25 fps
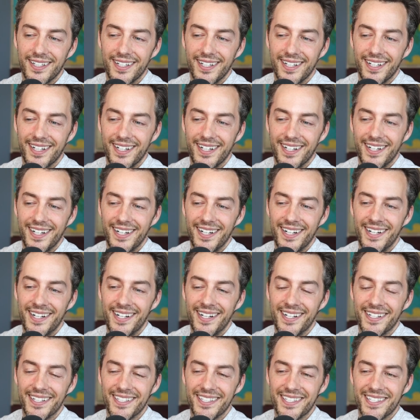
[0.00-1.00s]
Uh
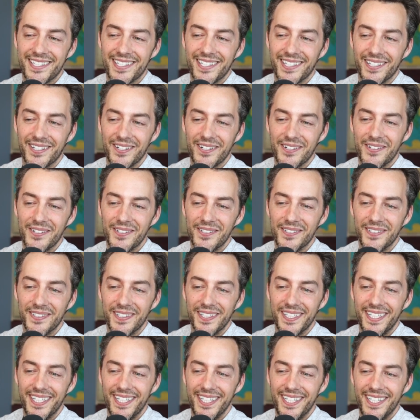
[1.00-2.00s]
huh,
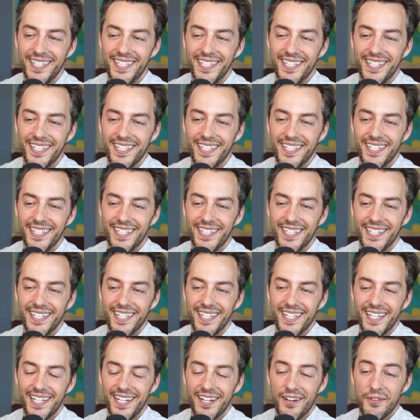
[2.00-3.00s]
slowly.
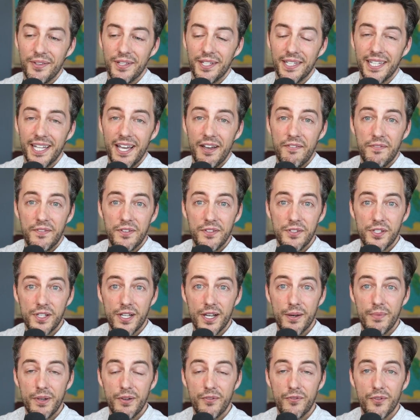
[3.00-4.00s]
And now the left is
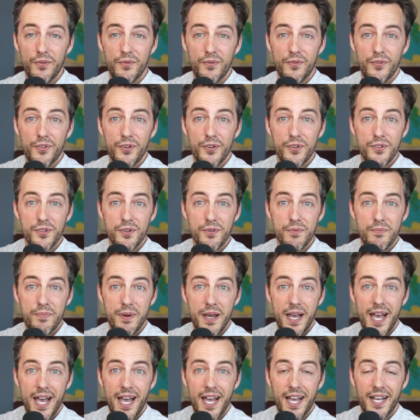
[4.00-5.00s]
coming from further
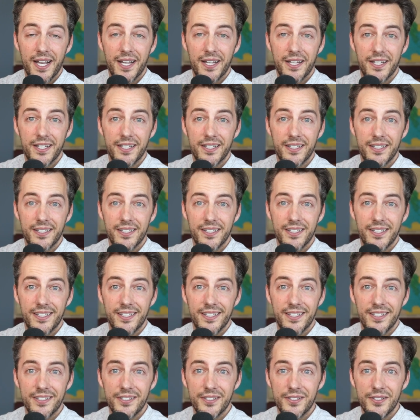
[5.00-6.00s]
back.
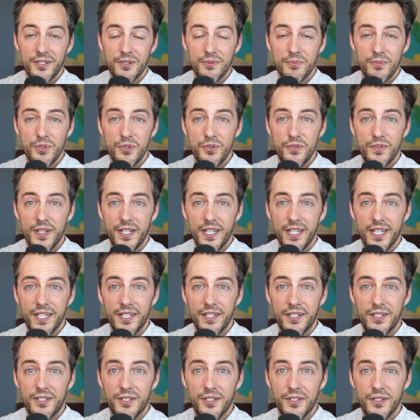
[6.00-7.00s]
So you're moving
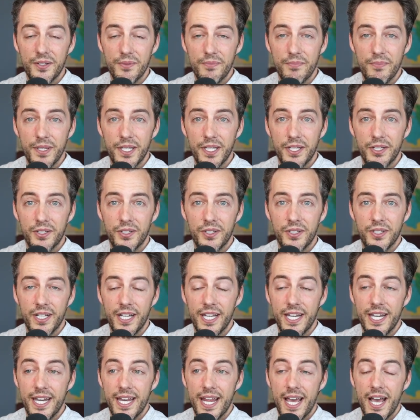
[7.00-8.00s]
it to the middle
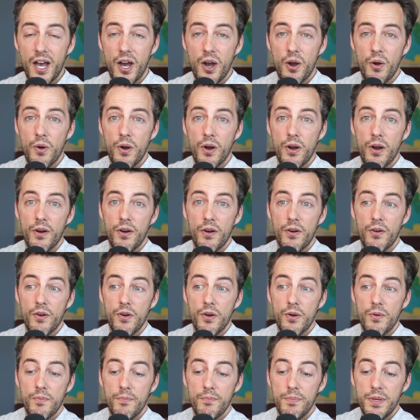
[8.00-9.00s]
and now
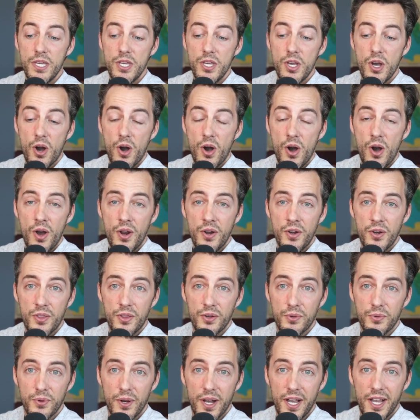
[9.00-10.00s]
beyond
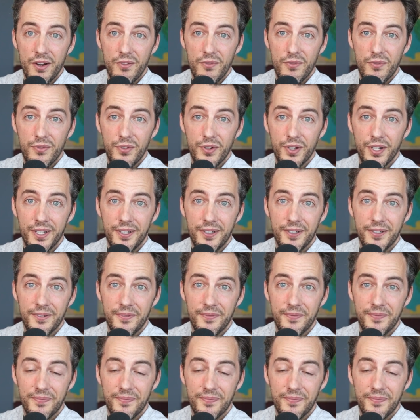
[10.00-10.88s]
the right foot.